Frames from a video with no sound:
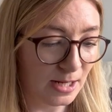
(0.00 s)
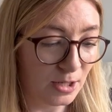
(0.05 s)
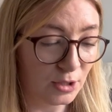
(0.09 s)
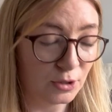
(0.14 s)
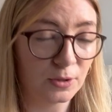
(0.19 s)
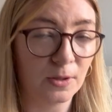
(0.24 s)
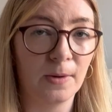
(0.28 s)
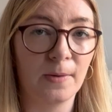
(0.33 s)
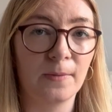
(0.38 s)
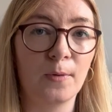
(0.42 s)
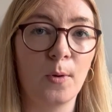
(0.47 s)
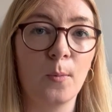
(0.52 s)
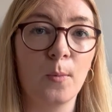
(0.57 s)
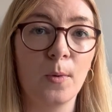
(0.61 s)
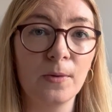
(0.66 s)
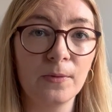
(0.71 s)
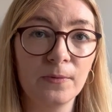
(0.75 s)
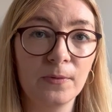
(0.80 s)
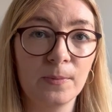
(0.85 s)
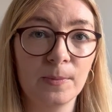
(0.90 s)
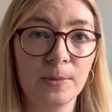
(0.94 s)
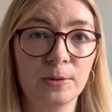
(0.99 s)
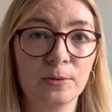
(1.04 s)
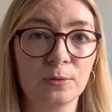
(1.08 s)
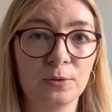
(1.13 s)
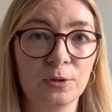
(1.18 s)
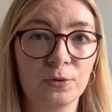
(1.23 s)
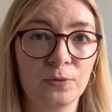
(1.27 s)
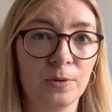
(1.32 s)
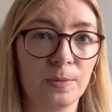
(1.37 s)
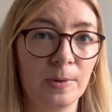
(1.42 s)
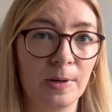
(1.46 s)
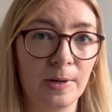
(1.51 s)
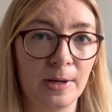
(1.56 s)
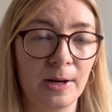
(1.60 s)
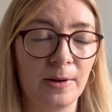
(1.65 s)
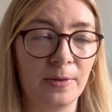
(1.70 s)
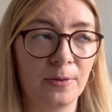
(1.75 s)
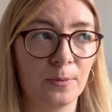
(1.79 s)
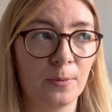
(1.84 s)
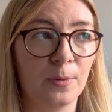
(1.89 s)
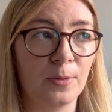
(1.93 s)
So I've got one for my daughter's room and I
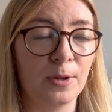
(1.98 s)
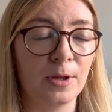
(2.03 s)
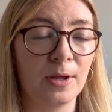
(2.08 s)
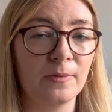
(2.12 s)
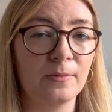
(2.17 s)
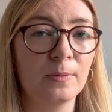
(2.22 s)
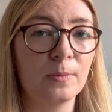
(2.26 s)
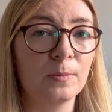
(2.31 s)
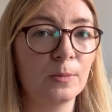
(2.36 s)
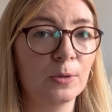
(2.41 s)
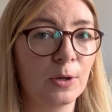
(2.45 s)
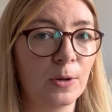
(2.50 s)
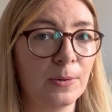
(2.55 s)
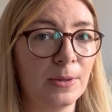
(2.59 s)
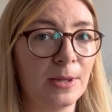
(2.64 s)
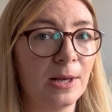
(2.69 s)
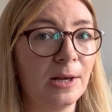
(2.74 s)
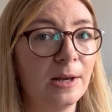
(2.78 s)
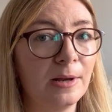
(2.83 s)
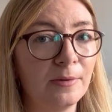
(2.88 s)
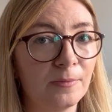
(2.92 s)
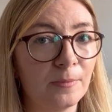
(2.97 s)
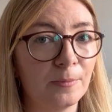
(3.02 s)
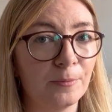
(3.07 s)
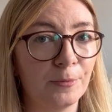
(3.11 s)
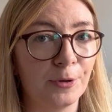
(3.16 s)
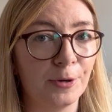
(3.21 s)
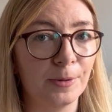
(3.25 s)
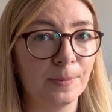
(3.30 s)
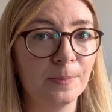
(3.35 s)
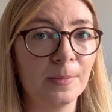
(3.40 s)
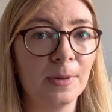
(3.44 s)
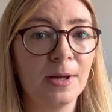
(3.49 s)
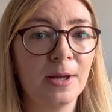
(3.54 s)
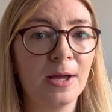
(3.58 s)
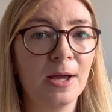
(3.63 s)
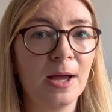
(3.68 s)
thought the other one would go in the living room.